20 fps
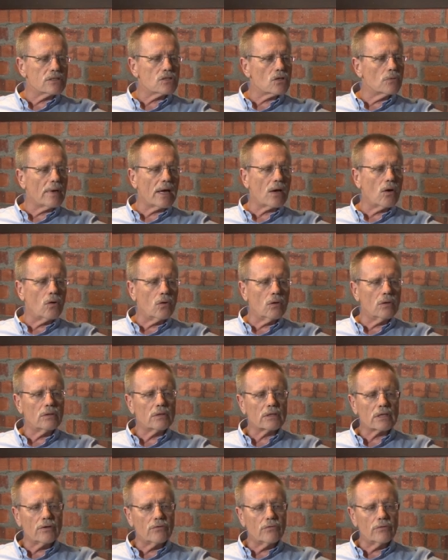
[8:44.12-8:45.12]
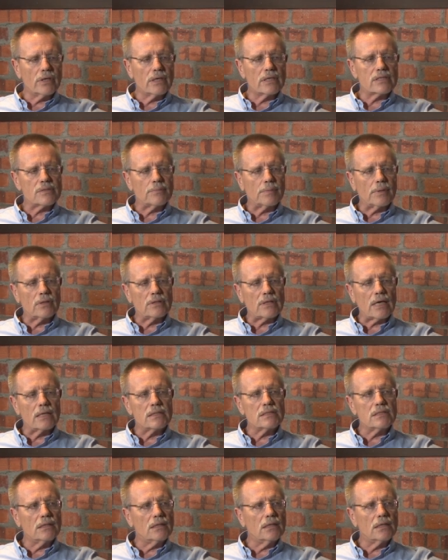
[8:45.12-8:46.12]
so my whole career is about
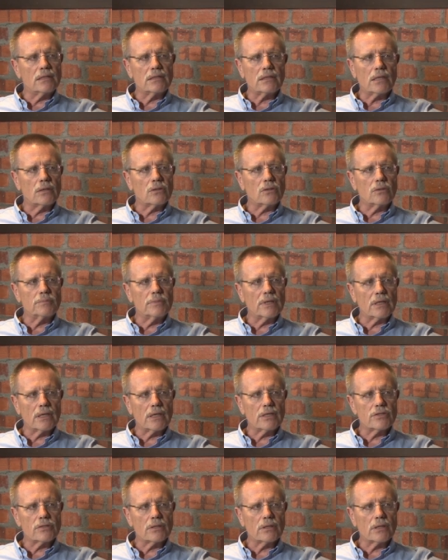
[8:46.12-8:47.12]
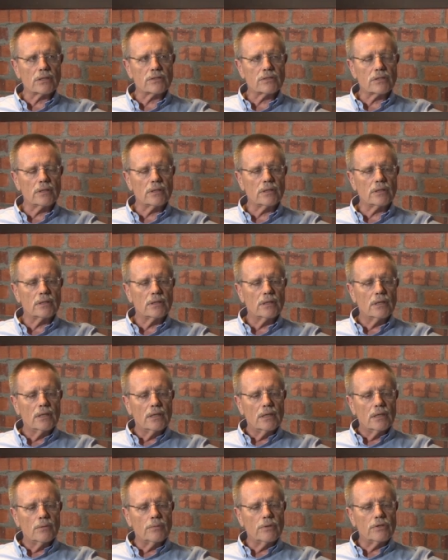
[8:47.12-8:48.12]
IT and telecommunication, actually,
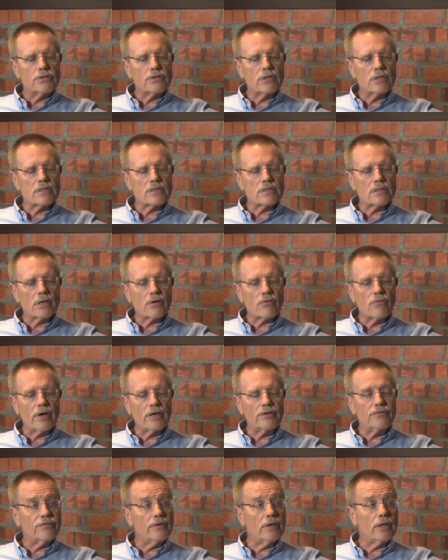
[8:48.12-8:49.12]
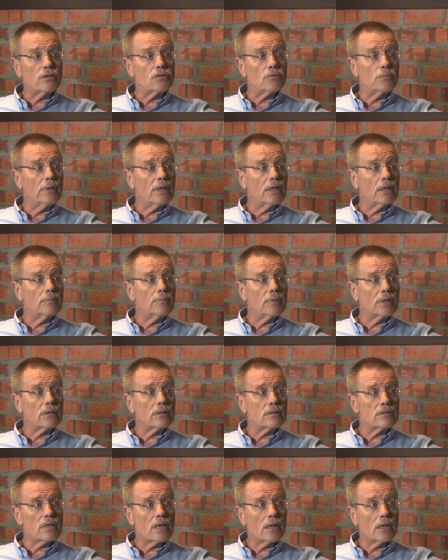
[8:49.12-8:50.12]
which is a great field to be in,
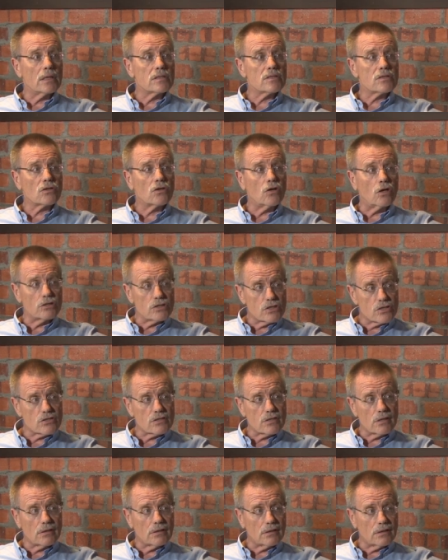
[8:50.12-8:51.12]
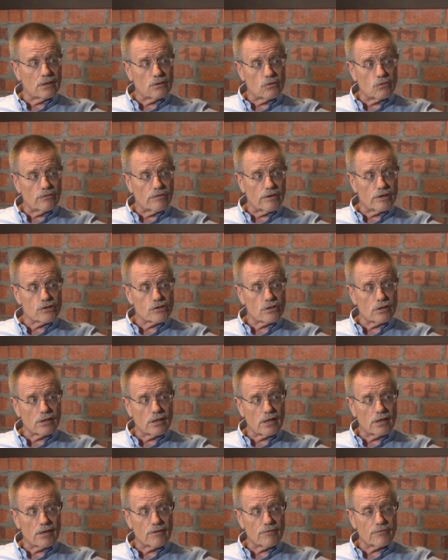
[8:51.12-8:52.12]
because there is constant innovation,
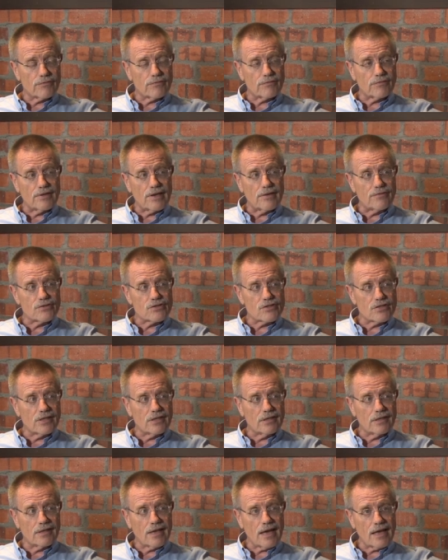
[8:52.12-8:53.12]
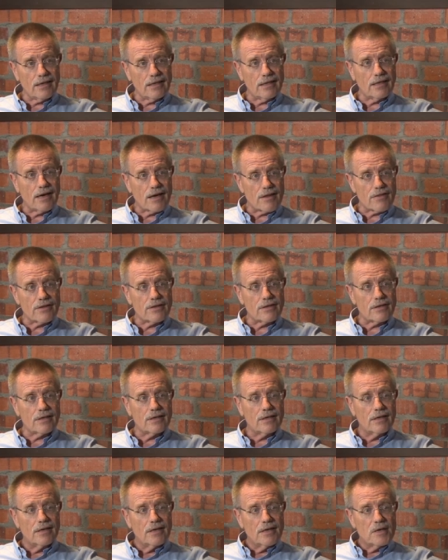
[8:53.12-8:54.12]
and I've never seen any other
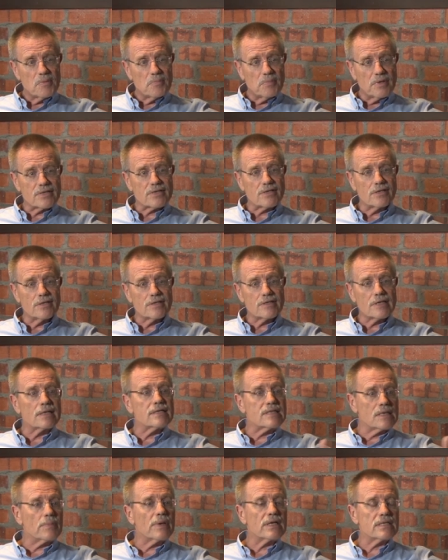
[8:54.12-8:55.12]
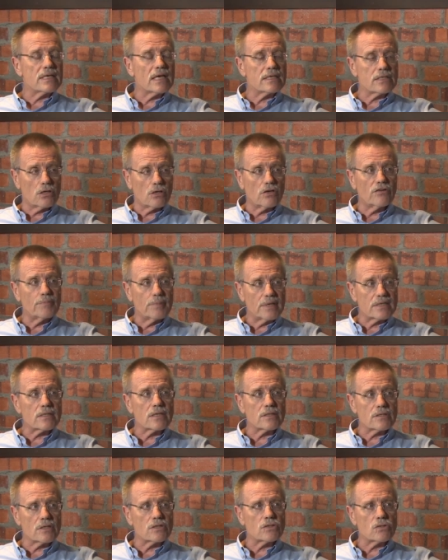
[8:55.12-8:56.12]
business. And Siemens has a lot of
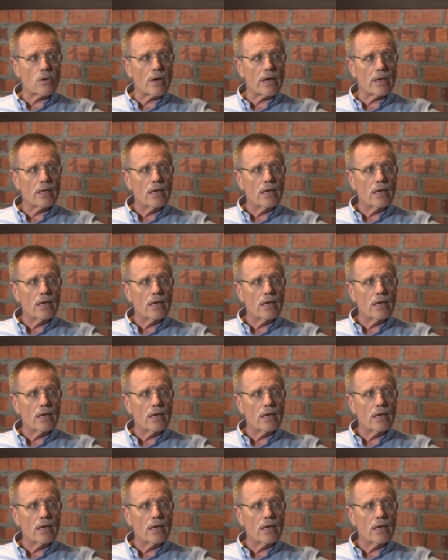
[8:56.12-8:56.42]
businesses, so